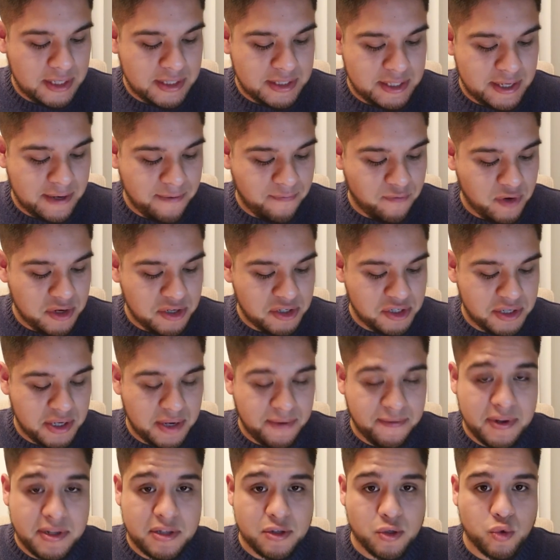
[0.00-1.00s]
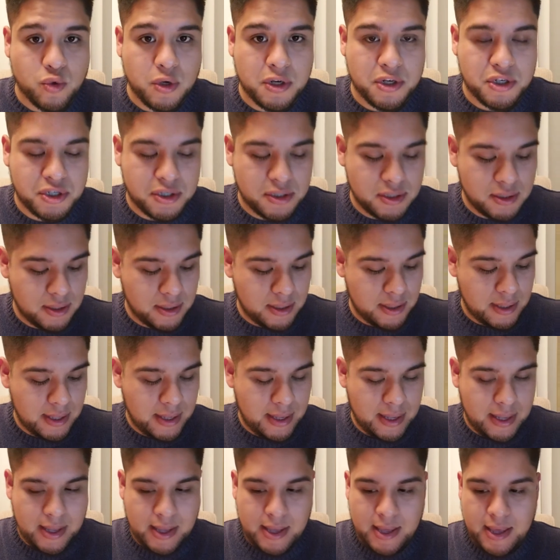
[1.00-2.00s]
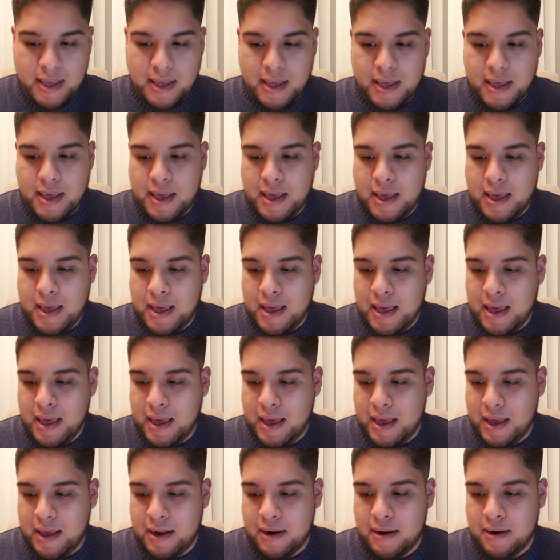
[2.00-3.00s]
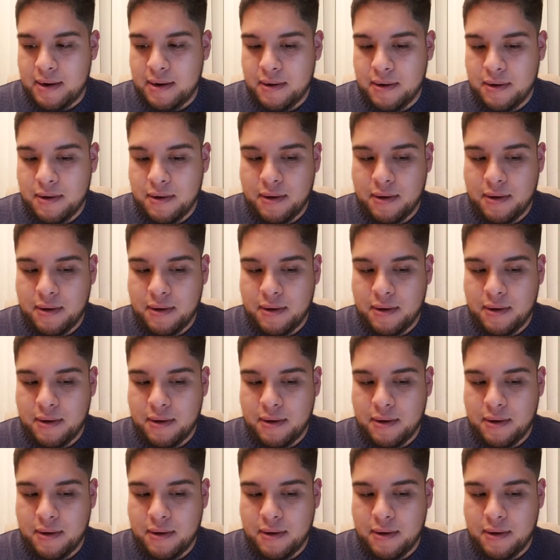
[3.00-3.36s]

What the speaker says: differentiated instruction, and